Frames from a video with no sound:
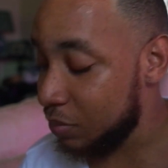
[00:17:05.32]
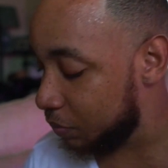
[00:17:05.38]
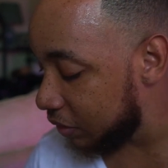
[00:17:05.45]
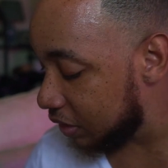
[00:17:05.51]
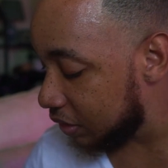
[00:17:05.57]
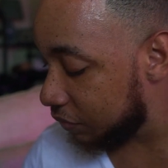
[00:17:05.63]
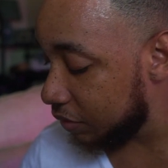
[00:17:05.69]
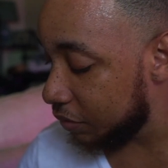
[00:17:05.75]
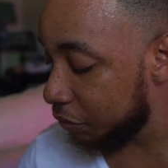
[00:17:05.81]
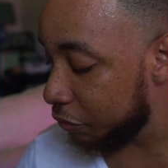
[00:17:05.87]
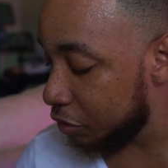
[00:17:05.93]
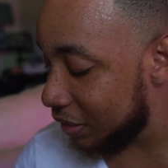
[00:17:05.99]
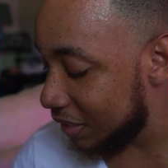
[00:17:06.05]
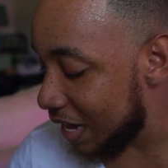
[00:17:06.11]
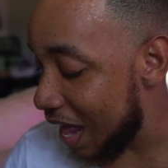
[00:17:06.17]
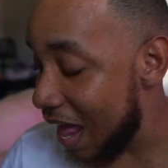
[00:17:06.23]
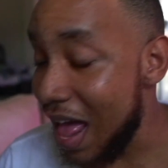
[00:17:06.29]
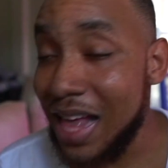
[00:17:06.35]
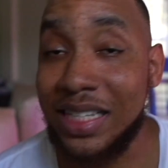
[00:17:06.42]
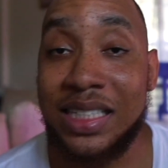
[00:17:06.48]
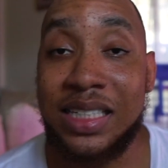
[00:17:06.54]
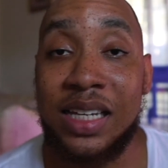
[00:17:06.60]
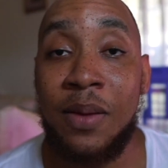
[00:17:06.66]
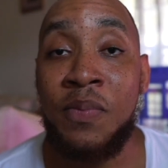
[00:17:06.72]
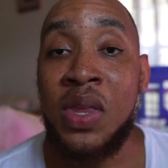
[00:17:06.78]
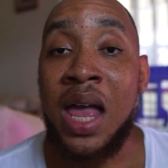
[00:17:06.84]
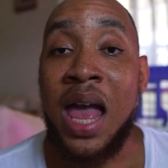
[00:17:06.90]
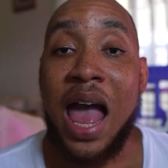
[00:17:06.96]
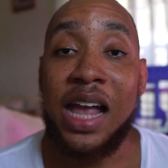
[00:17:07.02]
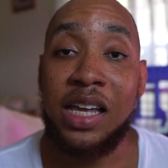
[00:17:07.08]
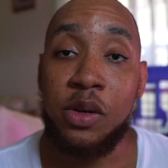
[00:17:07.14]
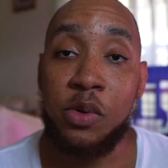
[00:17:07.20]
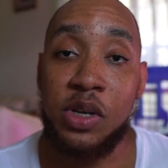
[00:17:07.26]
please feel free to ask.
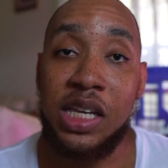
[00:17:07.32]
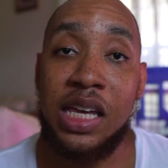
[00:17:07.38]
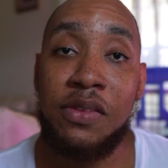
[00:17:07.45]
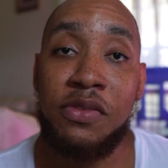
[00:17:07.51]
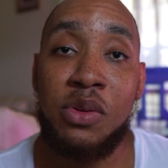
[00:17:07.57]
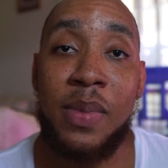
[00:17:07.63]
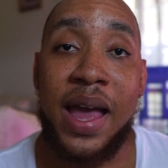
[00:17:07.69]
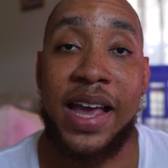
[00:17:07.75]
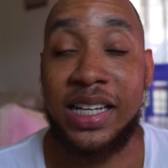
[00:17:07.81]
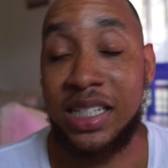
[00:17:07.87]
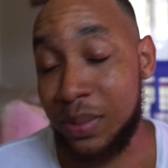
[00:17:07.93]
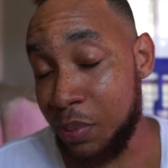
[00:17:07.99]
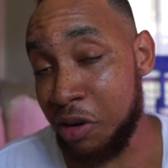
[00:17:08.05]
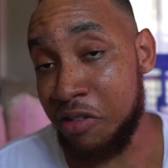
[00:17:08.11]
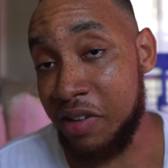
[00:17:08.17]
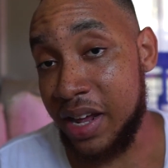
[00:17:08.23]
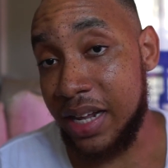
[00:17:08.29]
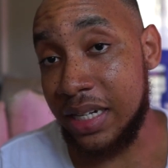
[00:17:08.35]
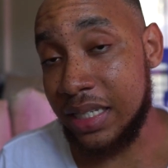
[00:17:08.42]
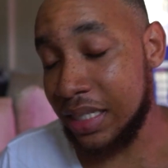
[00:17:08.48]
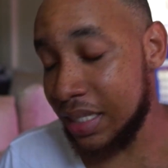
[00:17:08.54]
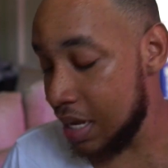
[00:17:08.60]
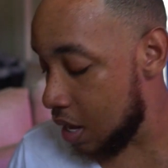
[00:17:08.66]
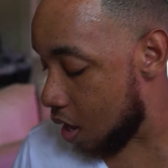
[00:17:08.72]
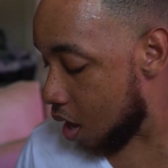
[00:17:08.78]
I can only give you my experience.